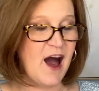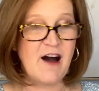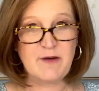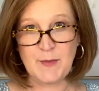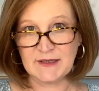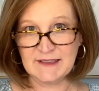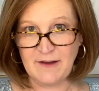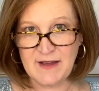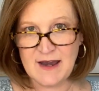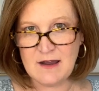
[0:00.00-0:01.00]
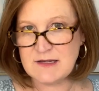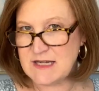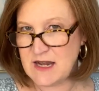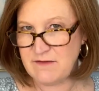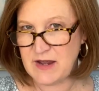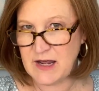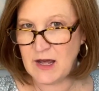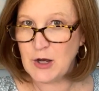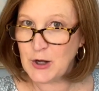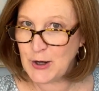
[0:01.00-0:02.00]
of a beloved T V
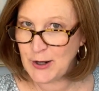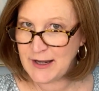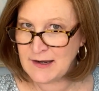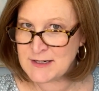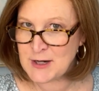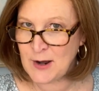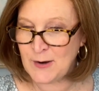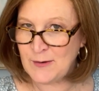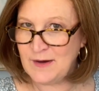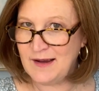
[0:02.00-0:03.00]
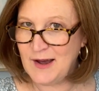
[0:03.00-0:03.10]
cooking show.